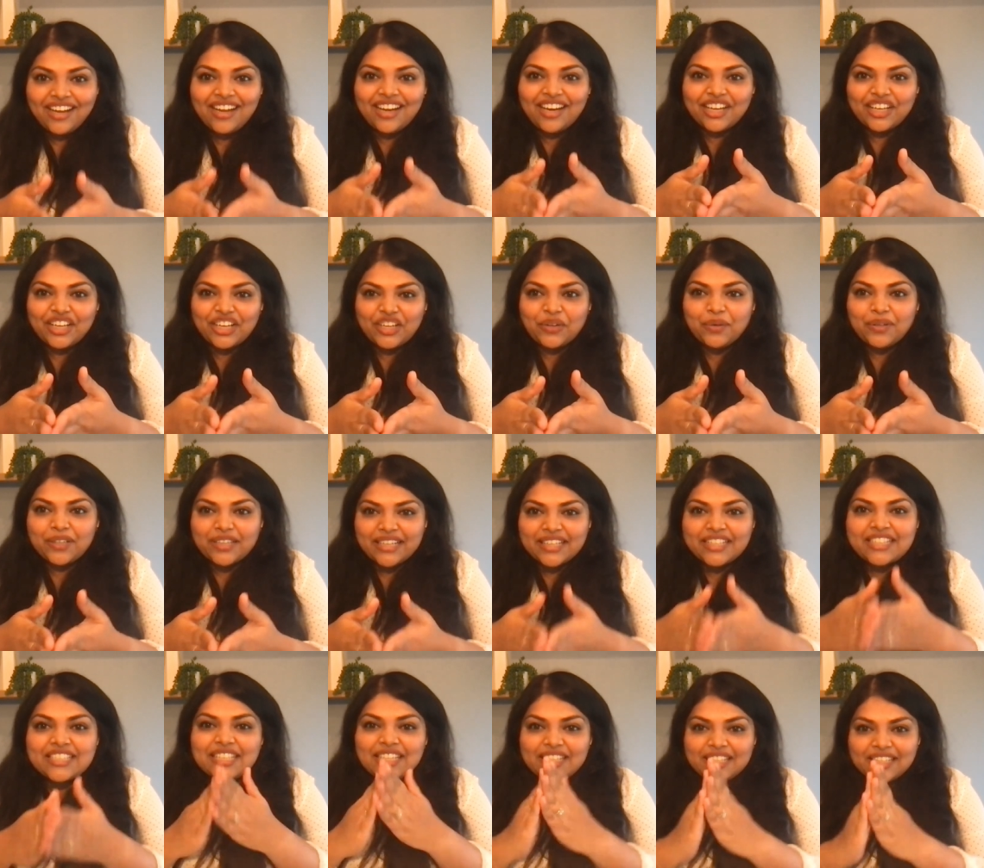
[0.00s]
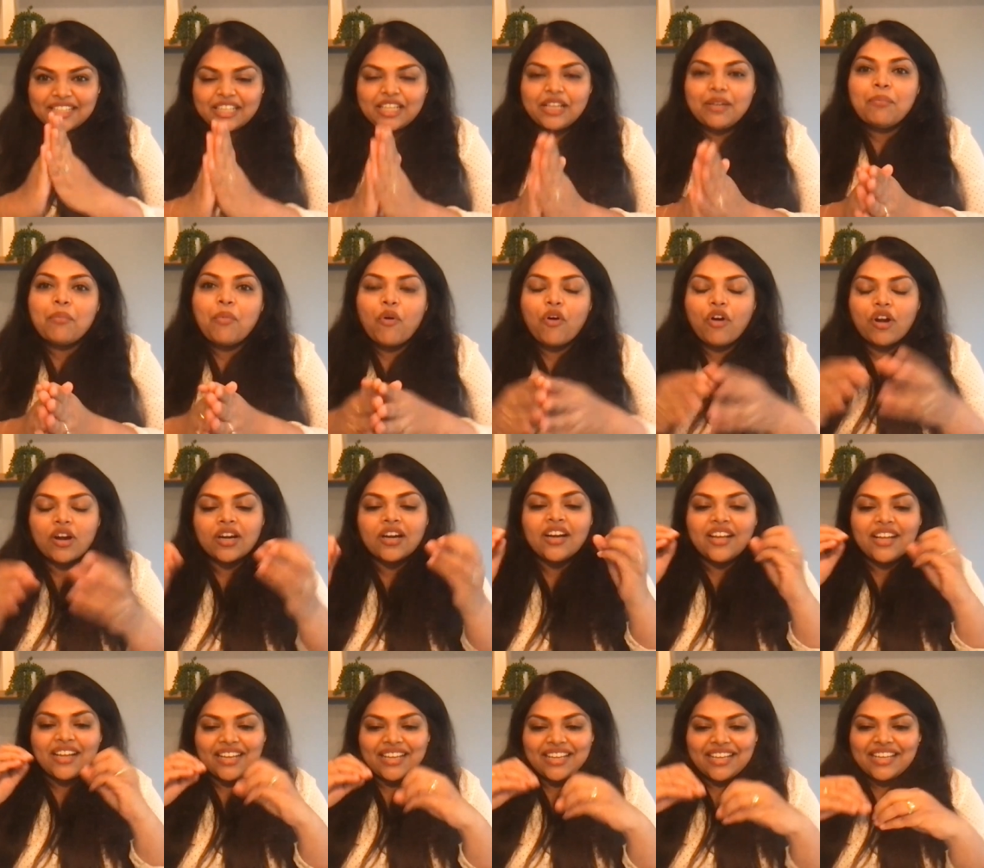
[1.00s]
It's a little more
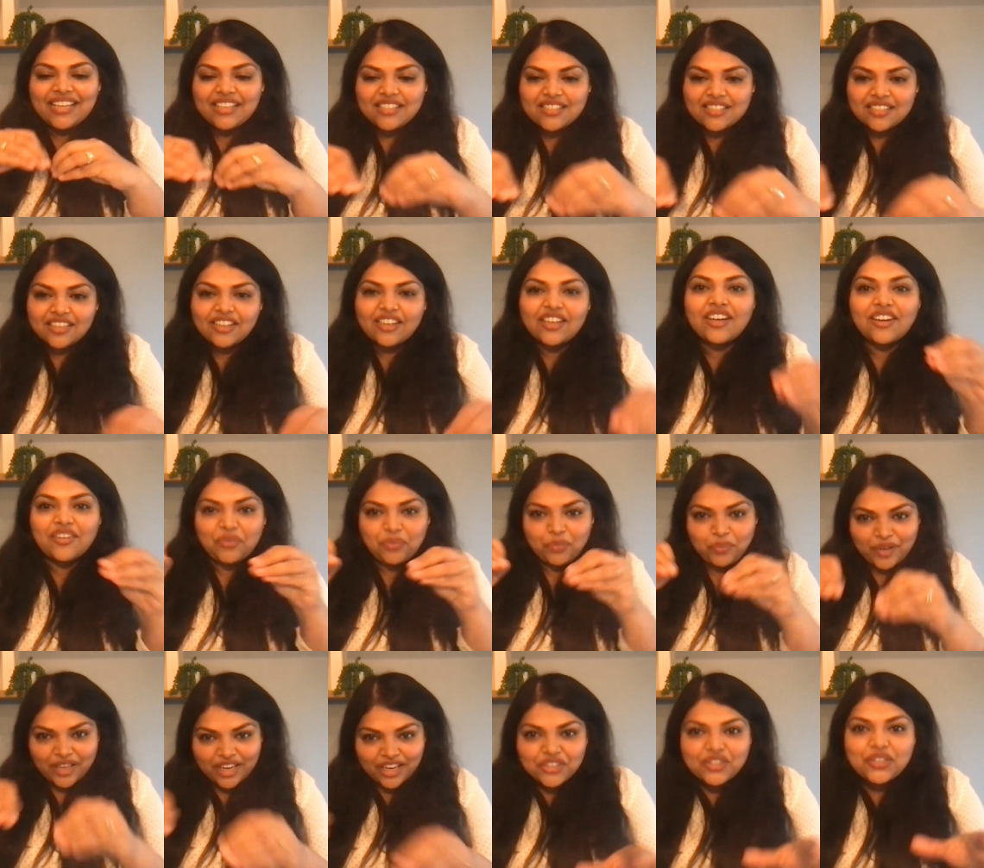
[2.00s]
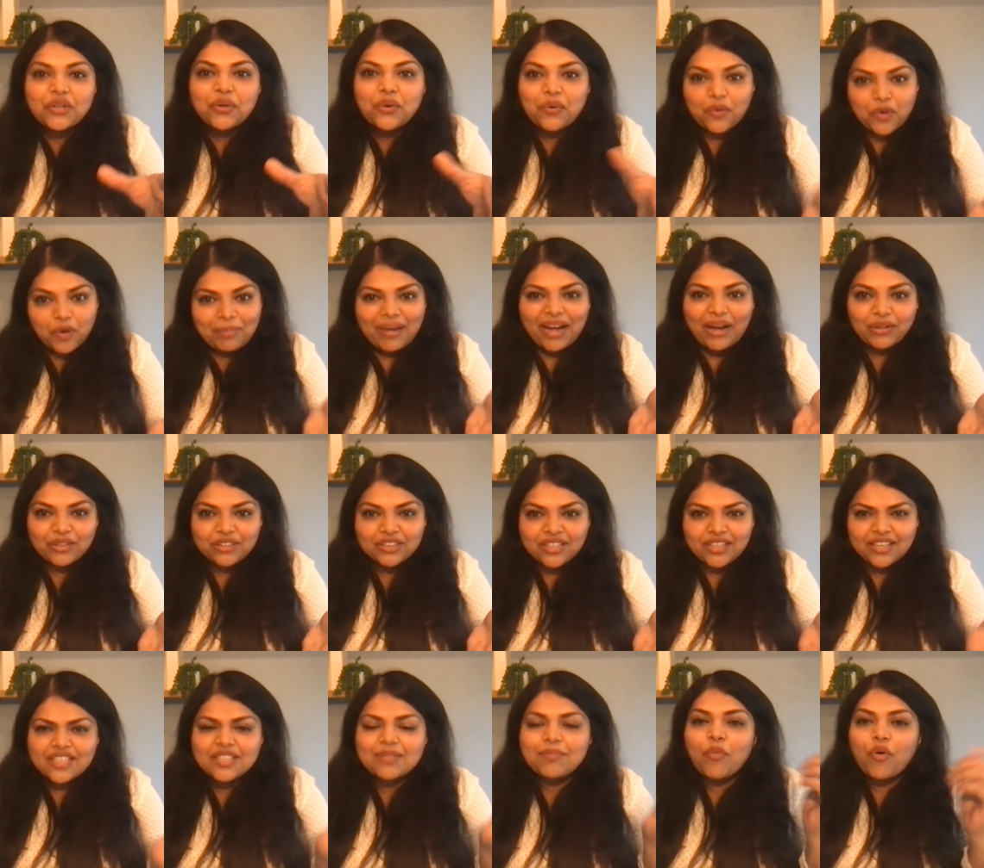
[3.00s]
easier way to go about
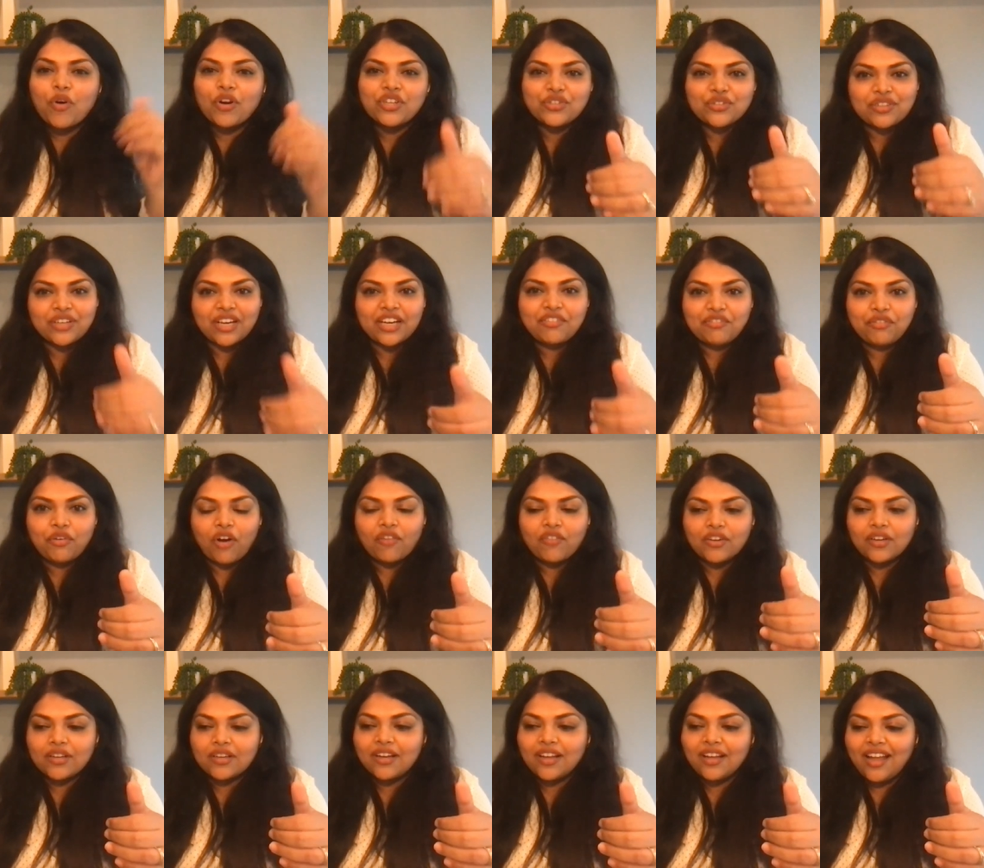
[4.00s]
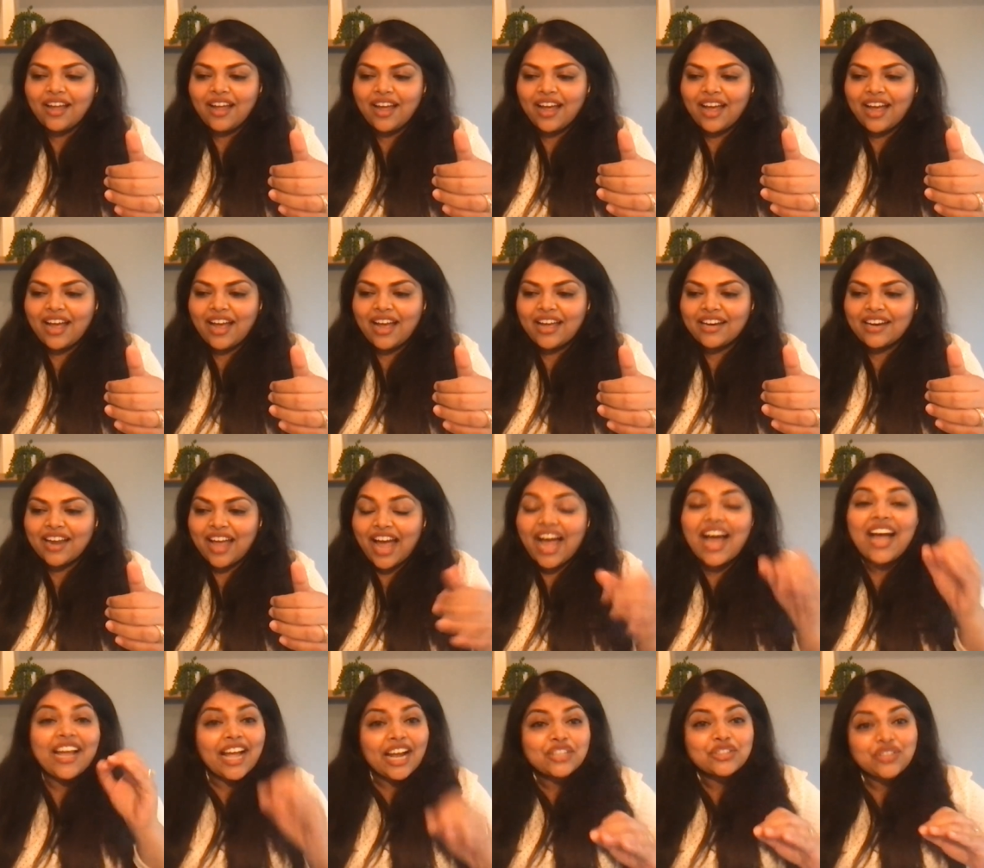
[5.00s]
things, more straightforward. And I
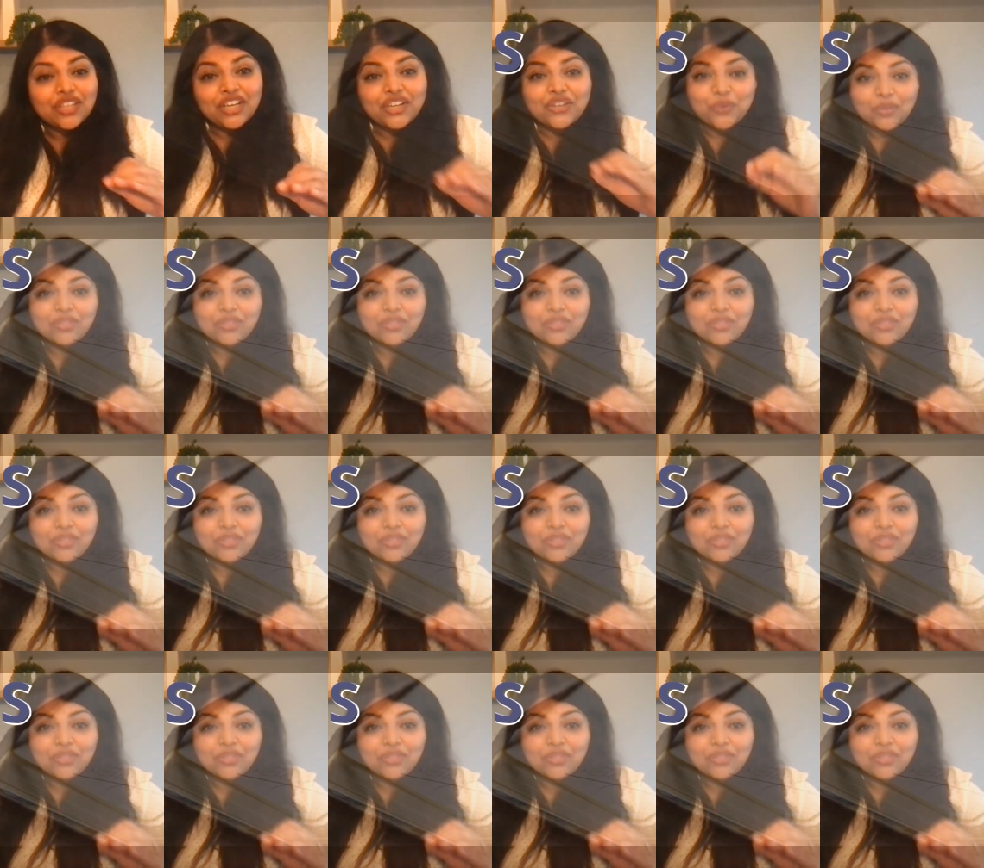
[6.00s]
actually wrote